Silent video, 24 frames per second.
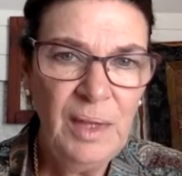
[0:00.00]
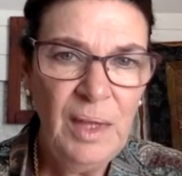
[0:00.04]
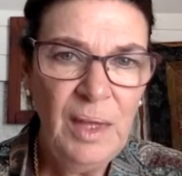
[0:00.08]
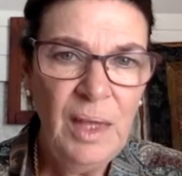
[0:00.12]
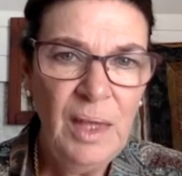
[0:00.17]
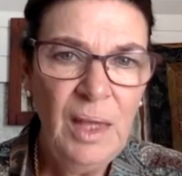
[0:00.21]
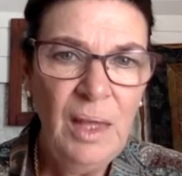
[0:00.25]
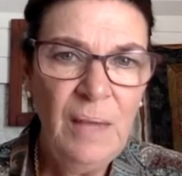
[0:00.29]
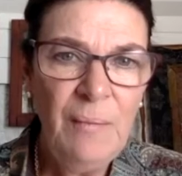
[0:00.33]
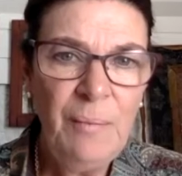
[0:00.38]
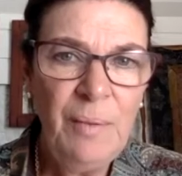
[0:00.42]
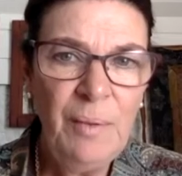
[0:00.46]

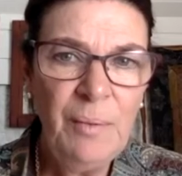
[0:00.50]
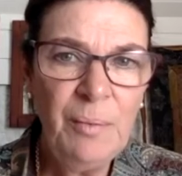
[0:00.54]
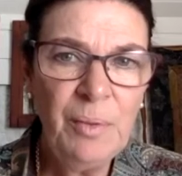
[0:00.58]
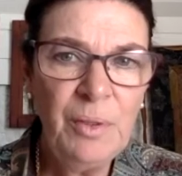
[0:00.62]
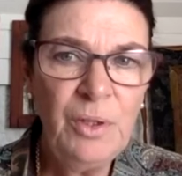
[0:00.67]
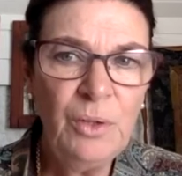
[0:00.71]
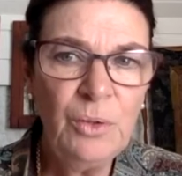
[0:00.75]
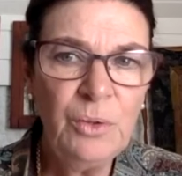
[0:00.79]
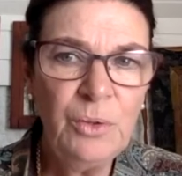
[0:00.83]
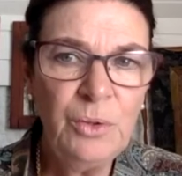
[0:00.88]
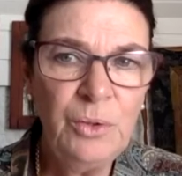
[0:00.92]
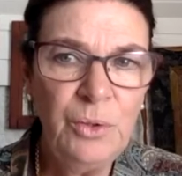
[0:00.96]
People
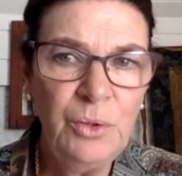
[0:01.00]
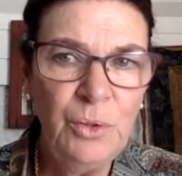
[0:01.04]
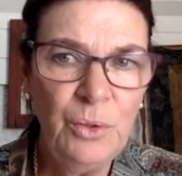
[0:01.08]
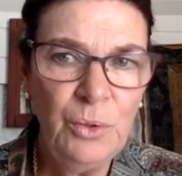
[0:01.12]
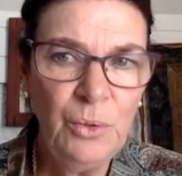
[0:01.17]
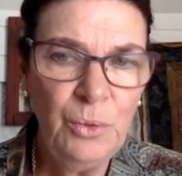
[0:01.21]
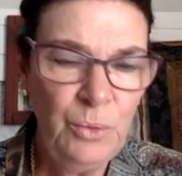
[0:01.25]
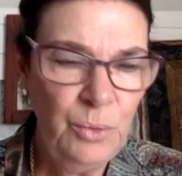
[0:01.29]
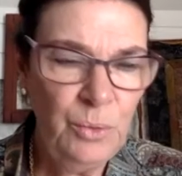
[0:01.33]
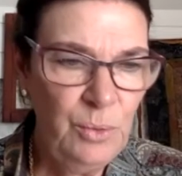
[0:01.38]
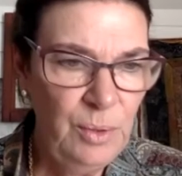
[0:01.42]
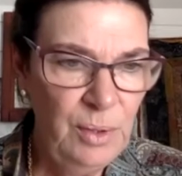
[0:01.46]
don't
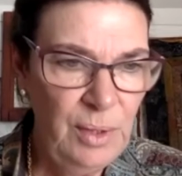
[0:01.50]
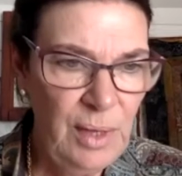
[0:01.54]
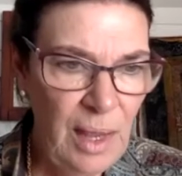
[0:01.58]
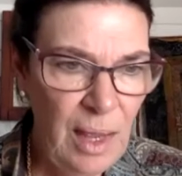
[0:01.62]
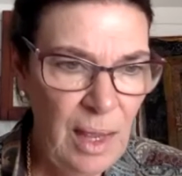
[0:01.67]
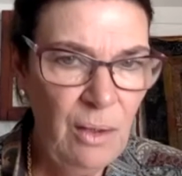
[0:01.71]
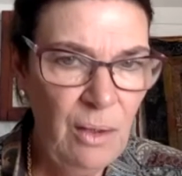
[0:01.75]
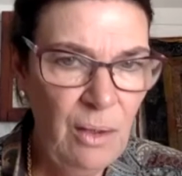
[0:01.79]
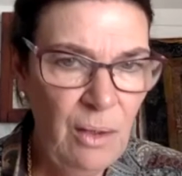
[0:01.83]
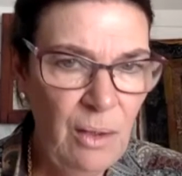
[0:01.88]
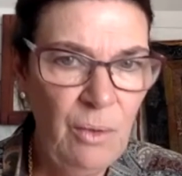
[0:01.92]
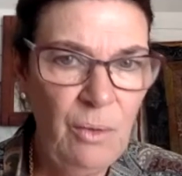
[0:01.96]
know
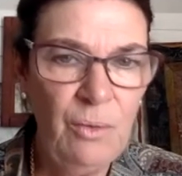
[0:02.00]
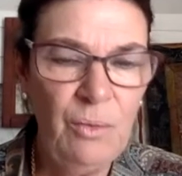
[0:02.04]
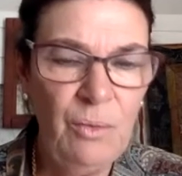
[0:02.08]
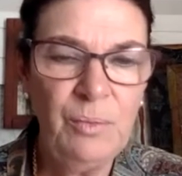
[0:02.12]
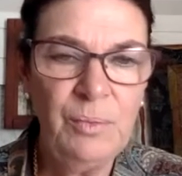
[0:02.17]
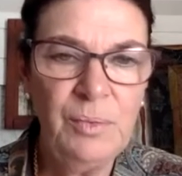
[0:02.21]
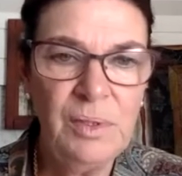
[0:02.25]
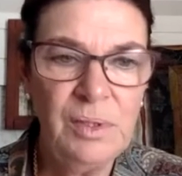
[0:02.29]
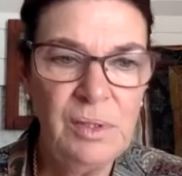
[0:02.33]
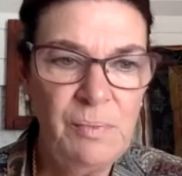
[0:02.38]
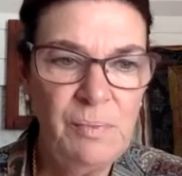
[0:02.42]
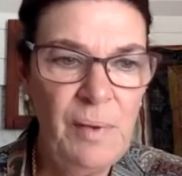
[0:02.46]
now,
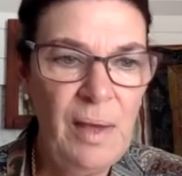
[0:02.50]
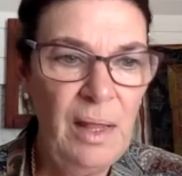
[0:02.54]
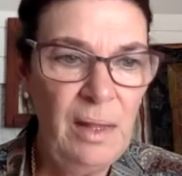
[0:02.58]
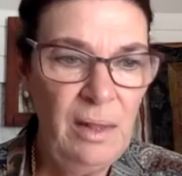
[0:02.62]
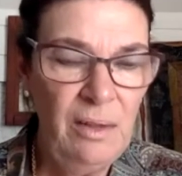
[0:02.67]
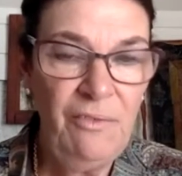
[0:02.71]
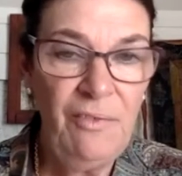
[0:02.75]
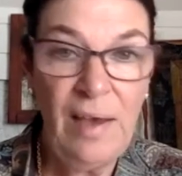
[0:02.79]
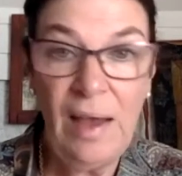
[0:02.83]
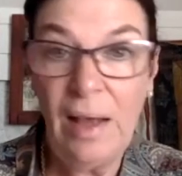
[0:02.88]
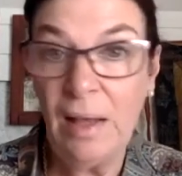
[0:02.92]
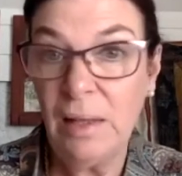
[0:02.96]
despite the
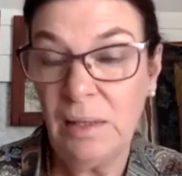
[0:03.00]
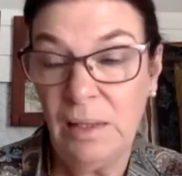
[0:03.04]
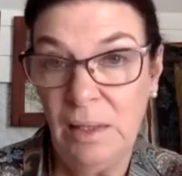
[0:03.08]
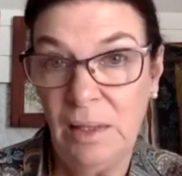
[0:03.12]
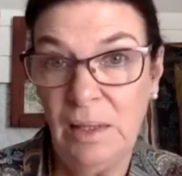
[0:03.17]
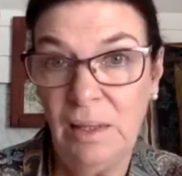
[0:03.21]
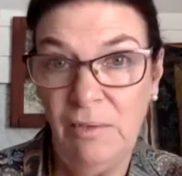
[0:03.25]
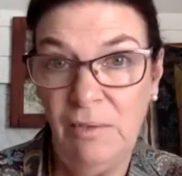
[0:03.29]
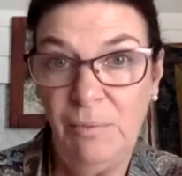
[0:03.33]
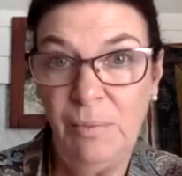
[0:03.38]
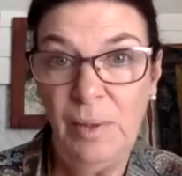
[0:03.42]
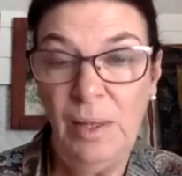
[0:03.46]
fact that
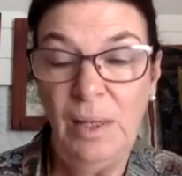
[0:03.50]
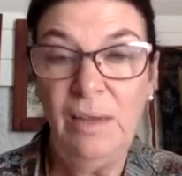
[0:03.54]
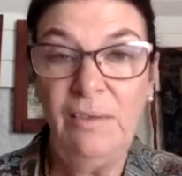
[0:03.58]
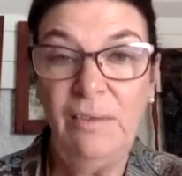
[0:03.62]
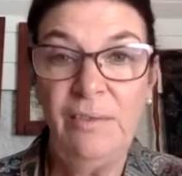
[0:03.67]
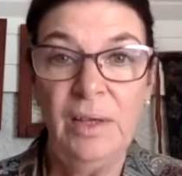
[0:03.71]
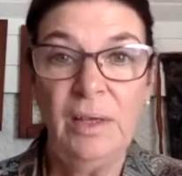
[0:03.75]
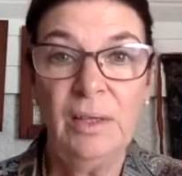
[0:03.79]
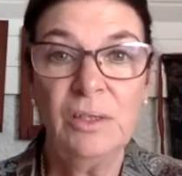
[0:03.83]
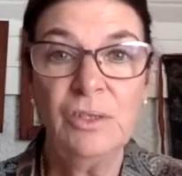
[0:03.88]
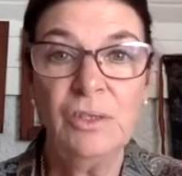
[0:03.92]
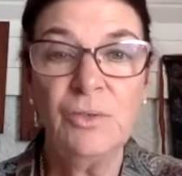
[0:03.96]
they've been
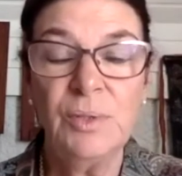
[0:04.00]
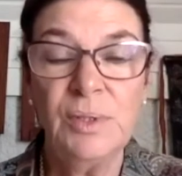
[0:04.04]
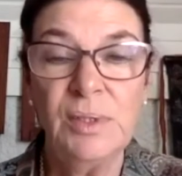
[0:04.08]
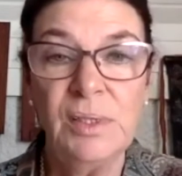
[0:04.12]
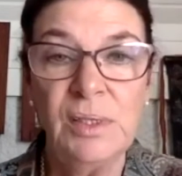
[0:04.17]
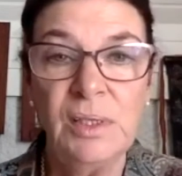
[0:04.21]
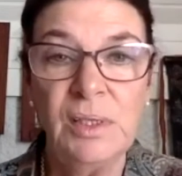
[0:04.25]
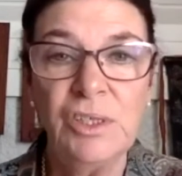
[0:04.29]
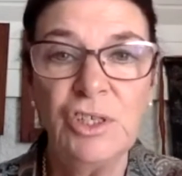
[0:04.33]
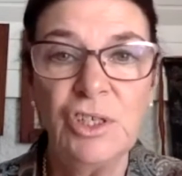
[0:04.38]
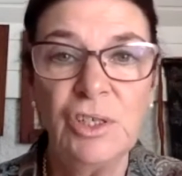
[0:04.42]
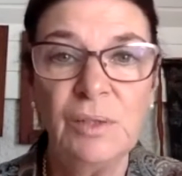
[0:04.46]
living a
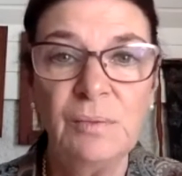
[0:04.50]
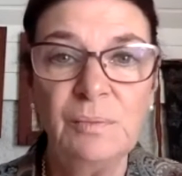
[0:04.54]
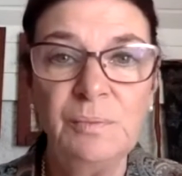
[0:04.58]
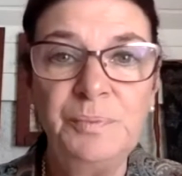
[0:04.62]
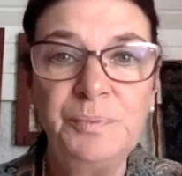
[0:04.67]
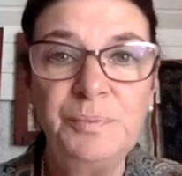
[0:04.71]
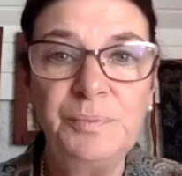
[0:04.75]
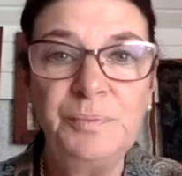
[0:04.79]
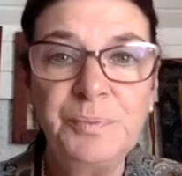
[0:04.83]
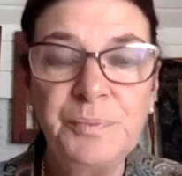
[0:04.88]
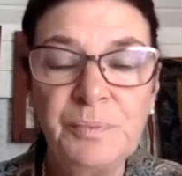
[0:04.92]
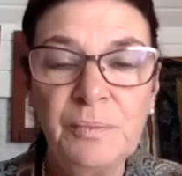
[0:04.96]
transition
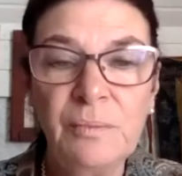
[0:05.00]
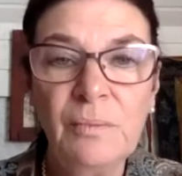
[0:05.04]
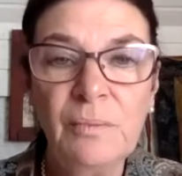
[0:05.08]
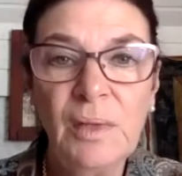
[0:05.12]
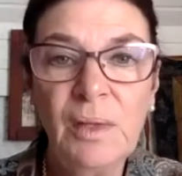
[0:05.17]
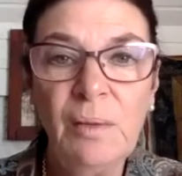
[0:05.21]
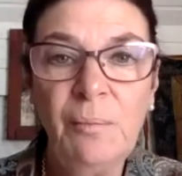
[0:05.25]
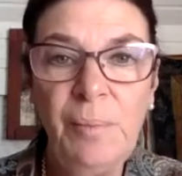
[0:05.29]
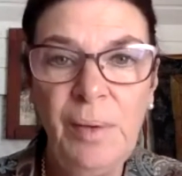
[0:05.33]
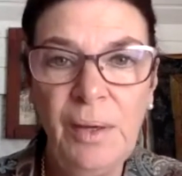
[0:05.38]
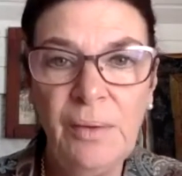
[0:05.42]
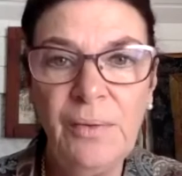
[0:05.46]

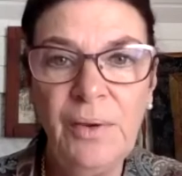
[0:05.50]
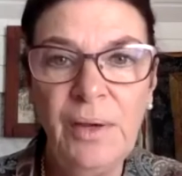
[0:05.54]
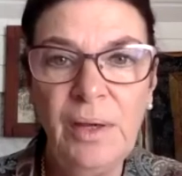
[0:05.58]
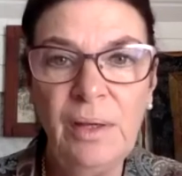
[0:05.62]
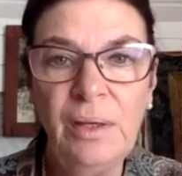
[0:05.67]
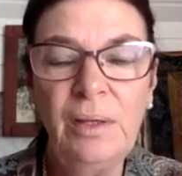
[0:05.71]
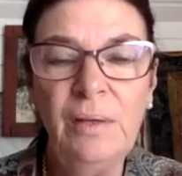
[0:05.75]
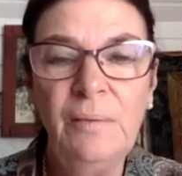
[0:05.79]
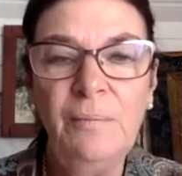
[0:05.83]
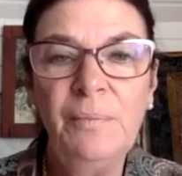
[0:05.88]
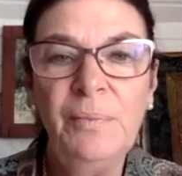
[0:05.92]
period,